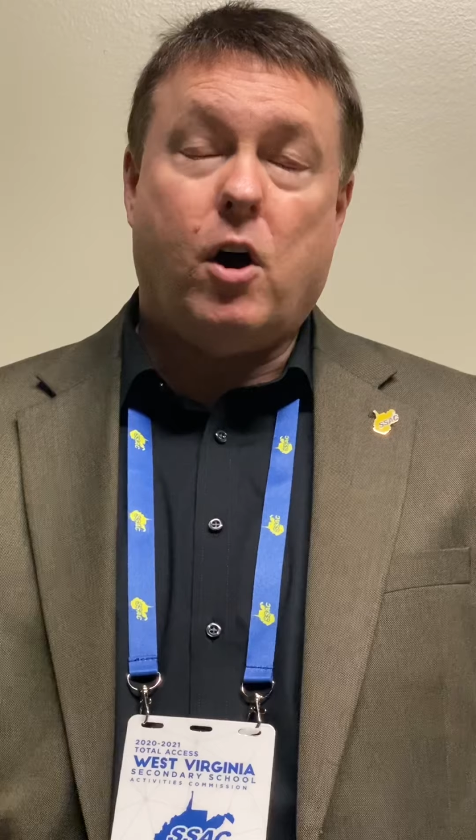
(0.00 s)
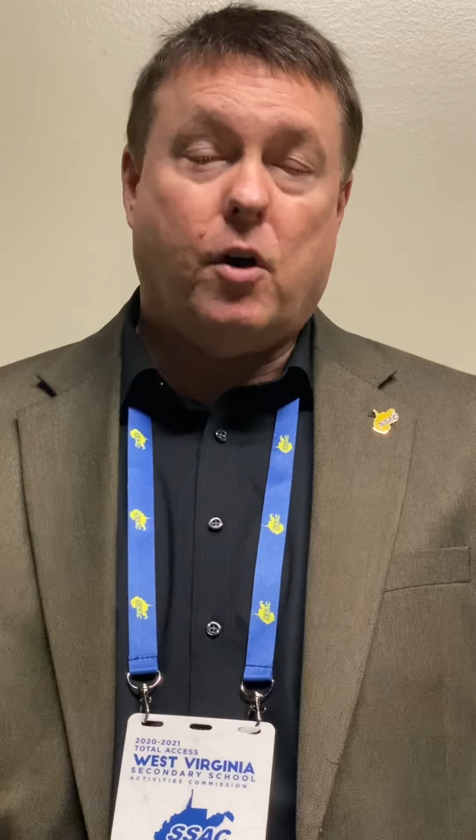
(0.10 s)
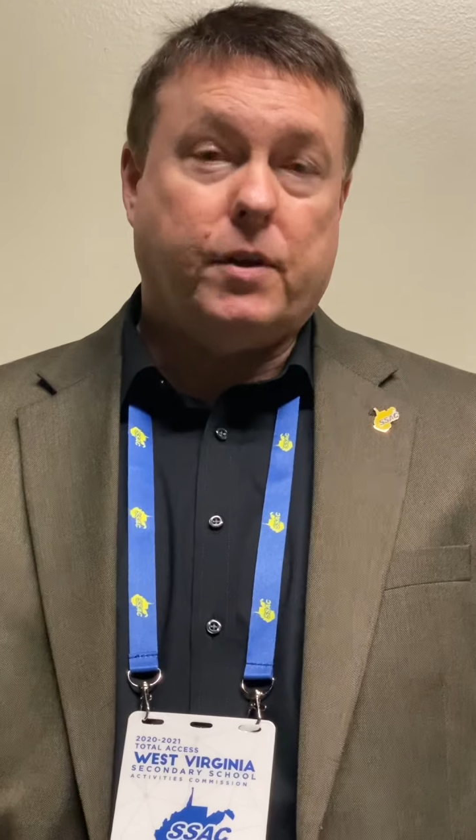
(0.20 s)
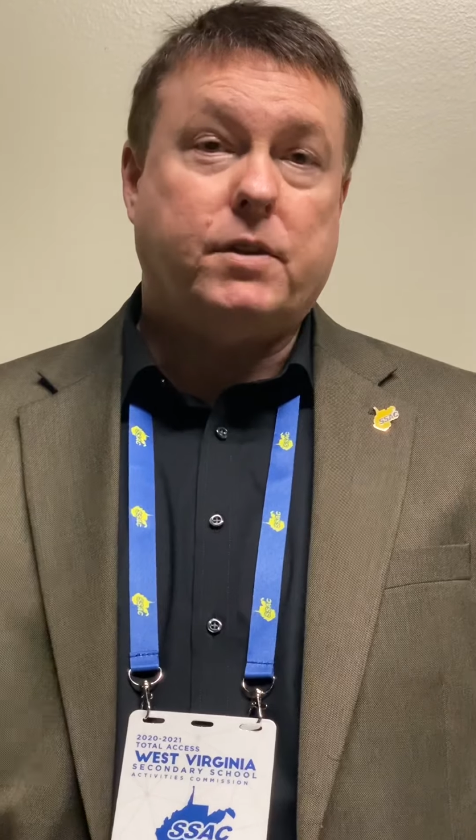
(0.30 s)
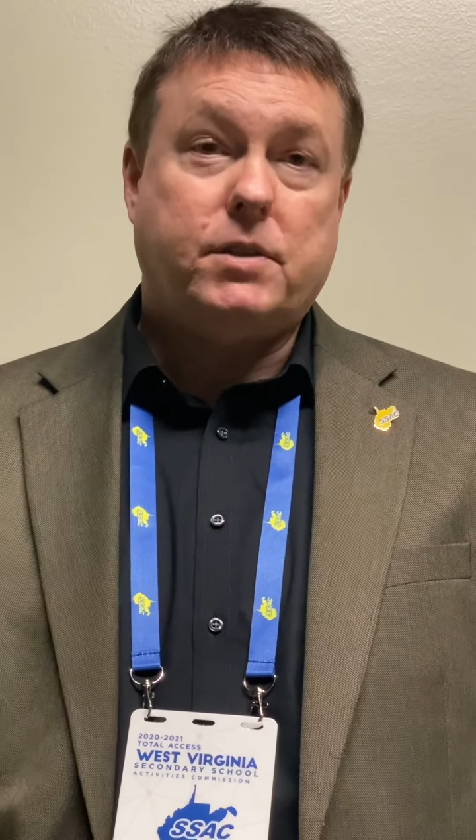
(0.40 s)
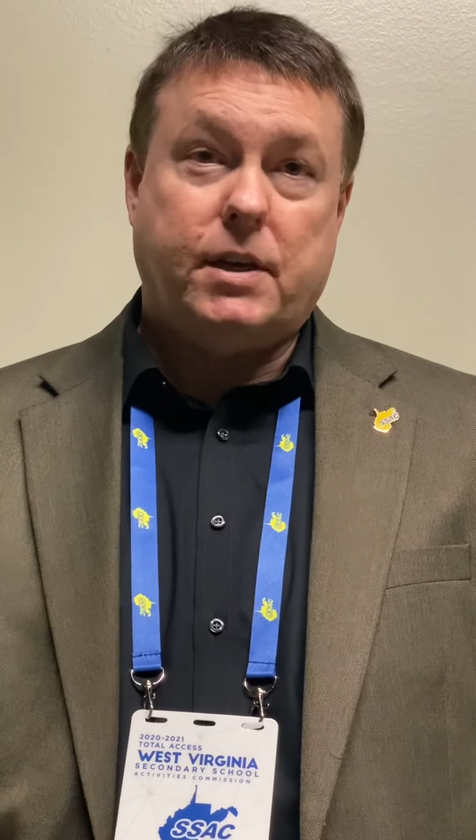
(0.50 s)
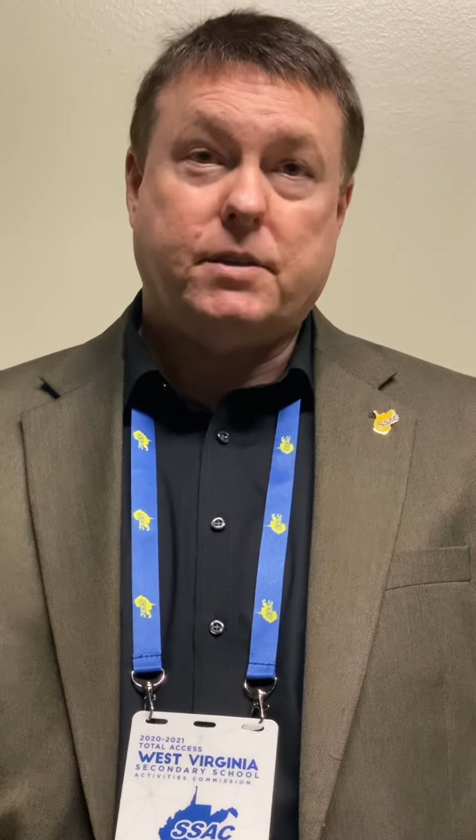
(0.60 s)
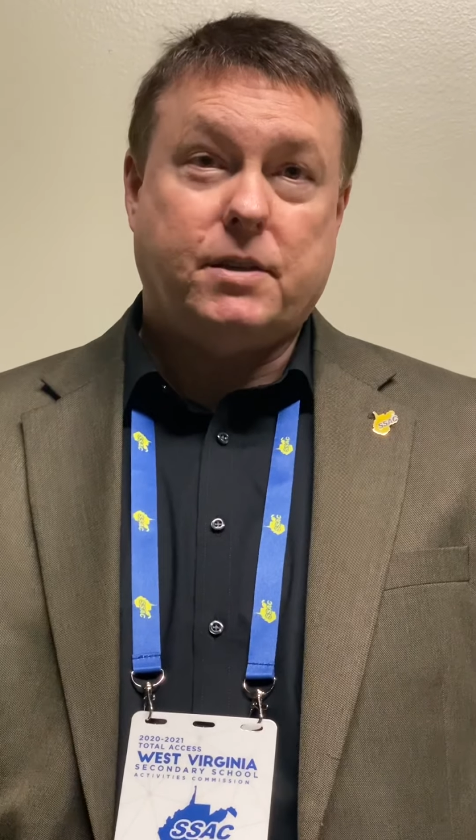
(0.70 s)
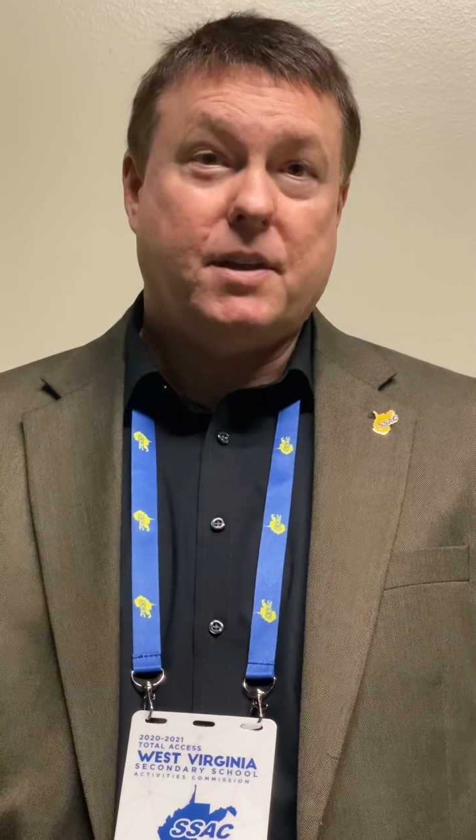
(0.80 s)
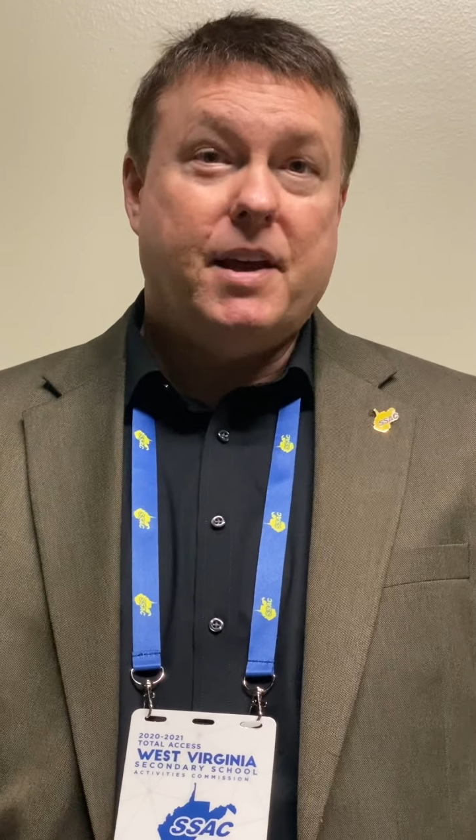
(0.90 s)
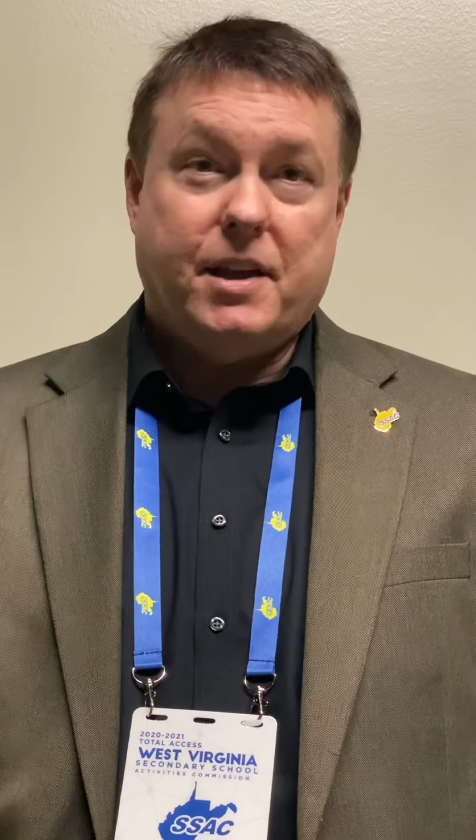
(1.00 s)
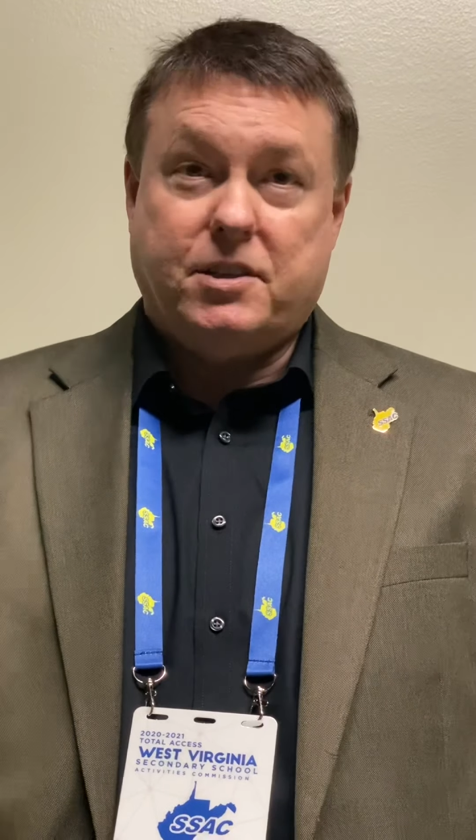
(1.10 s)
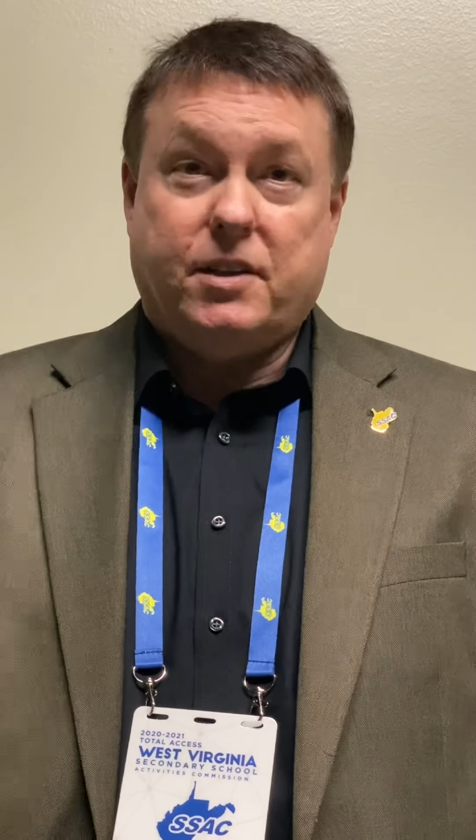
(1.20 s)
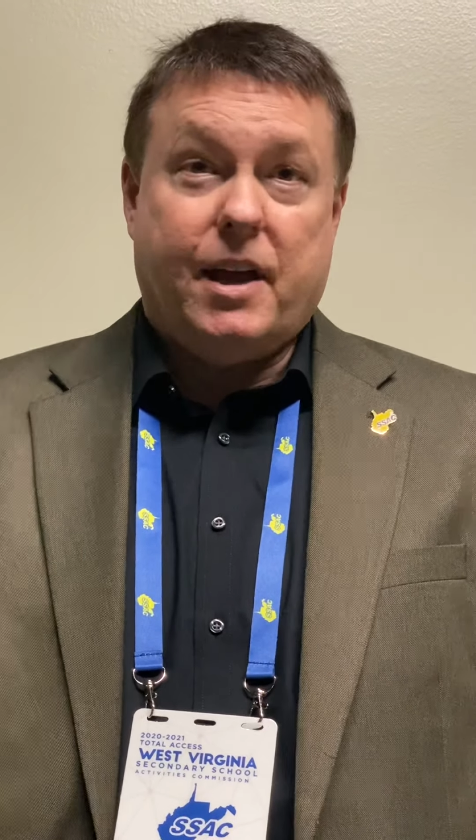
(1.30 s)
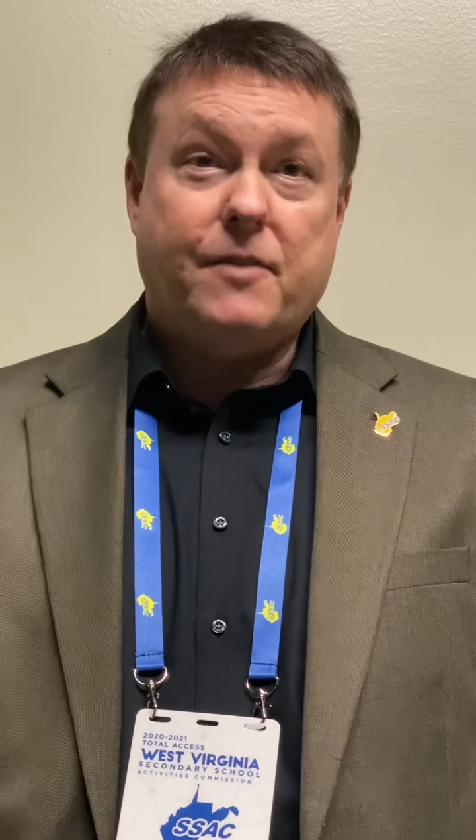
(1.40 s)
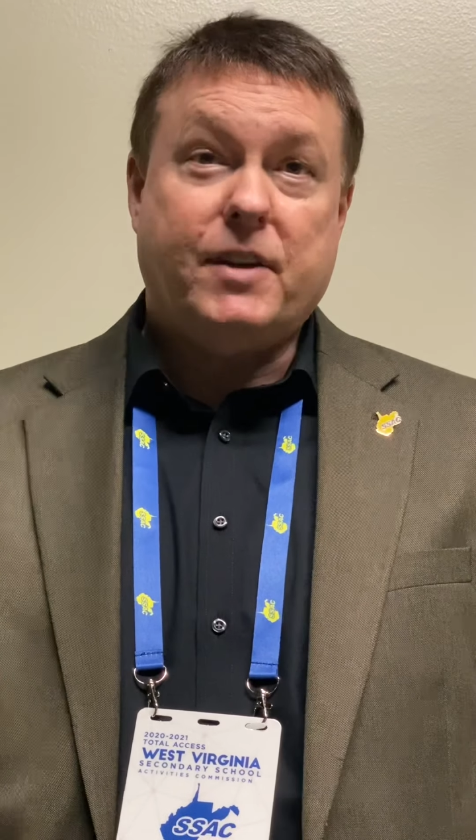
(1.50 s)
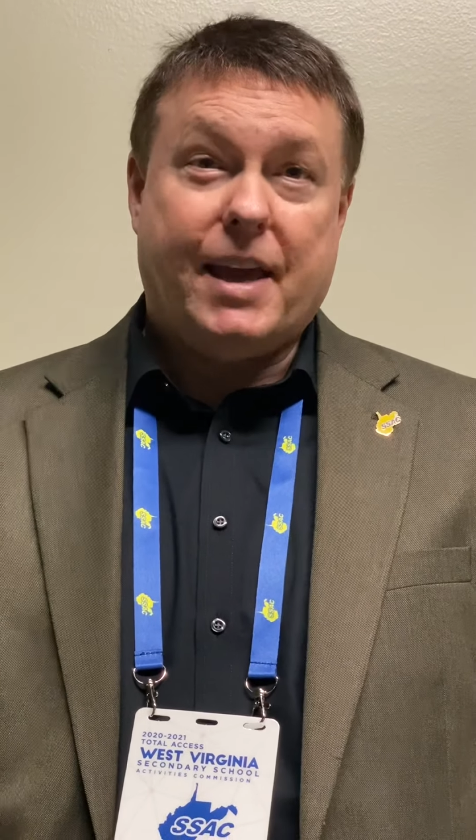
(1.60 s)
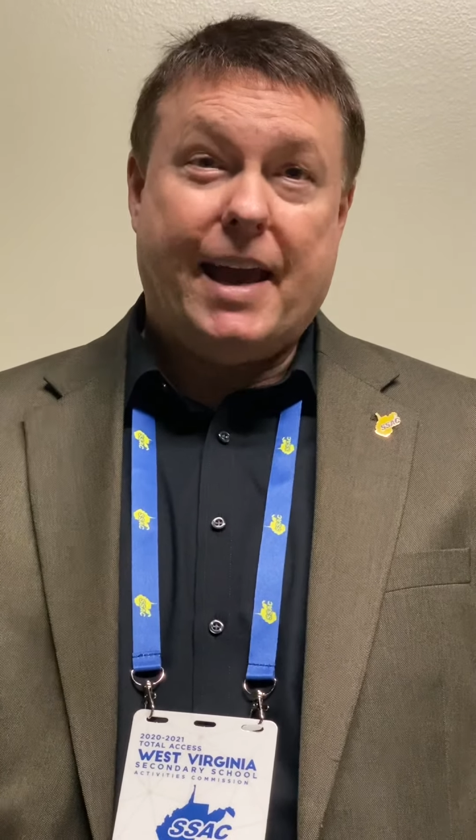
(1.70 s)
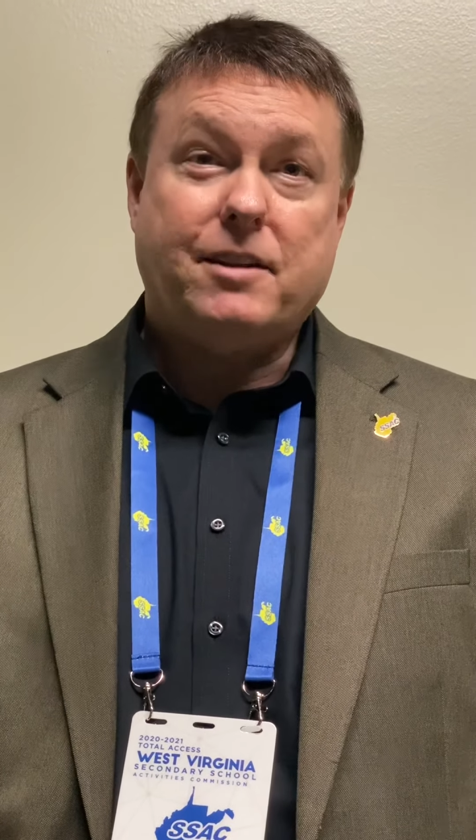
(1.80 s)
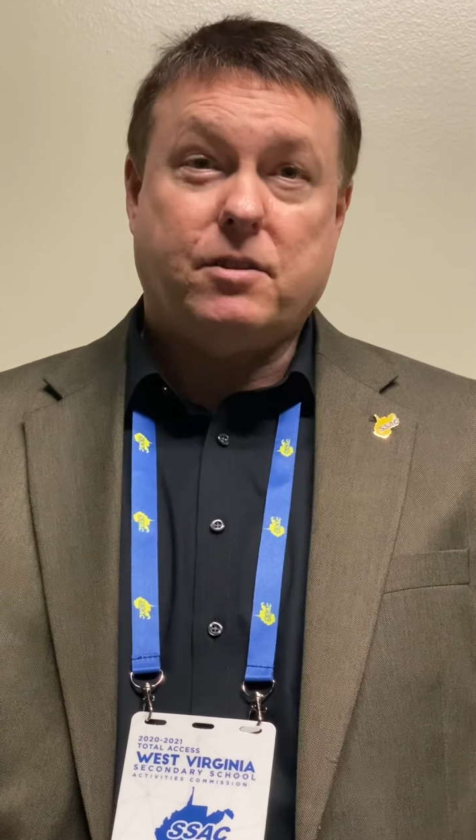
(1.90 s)
all these seasons instead of having to
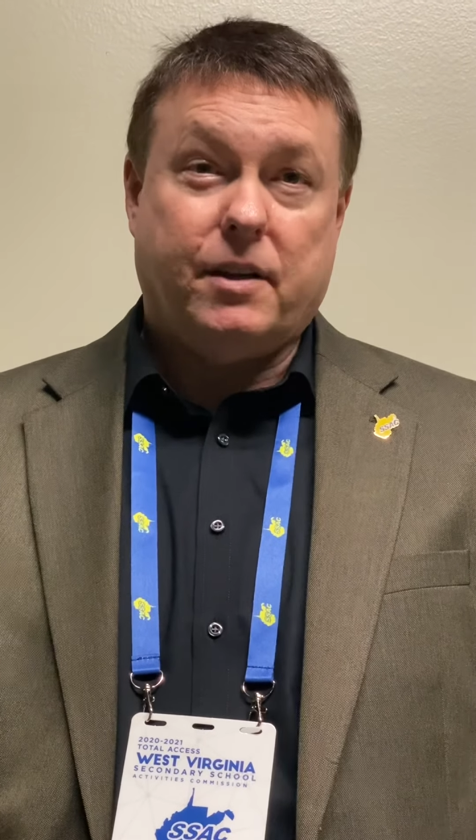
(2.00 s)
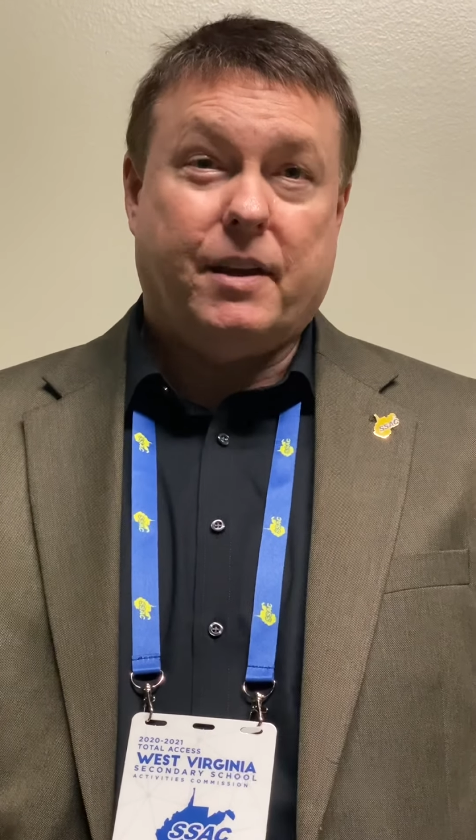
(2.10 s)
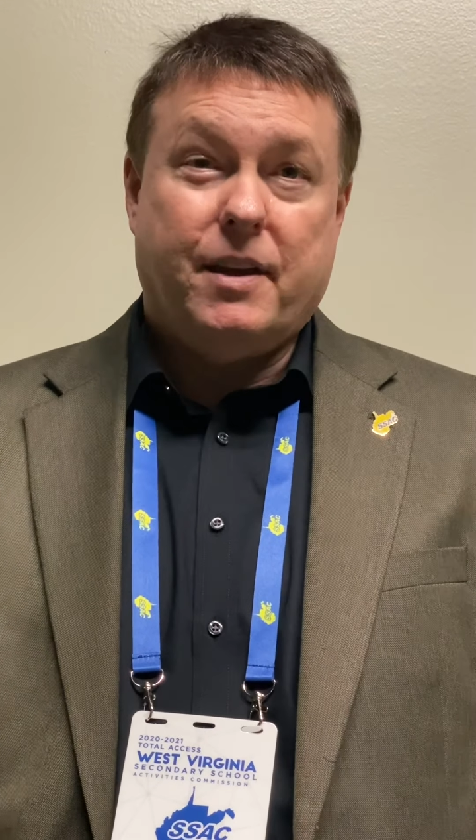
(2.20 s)
cancel